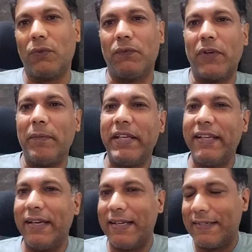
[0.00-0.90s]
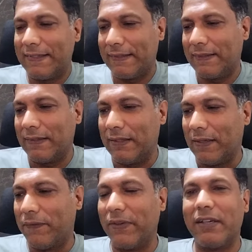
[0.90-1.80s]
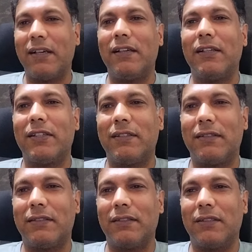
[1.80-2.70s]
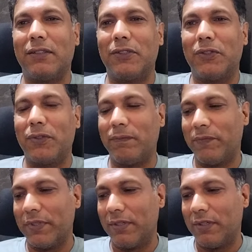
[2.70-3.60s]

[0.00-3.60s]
so for me it's difficult. Uh, uh,